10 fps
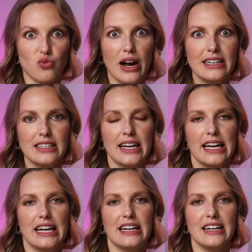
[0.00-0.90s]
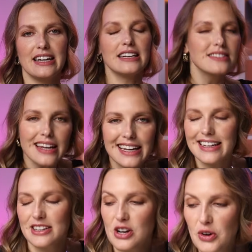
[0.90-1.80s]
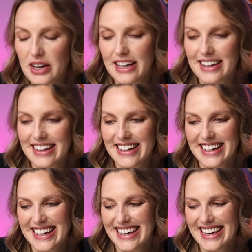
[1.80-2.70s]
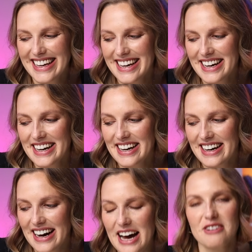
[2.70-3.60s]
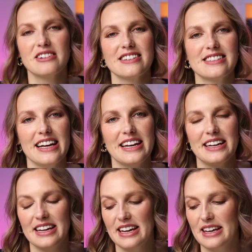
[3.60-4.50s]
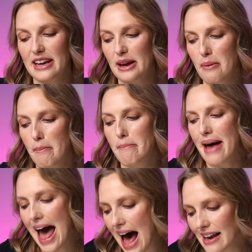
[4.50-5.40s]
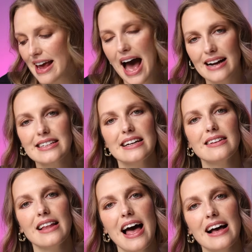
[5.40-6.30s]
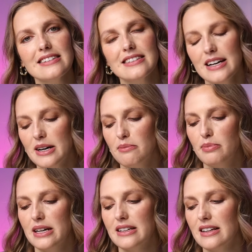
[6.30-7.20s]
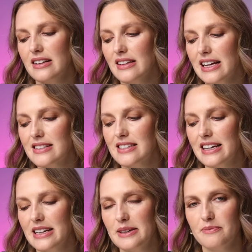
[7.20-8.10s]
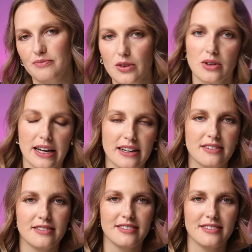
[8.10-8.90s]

right? It's like, I don't want to say in a bad acting class, but let's say, okay,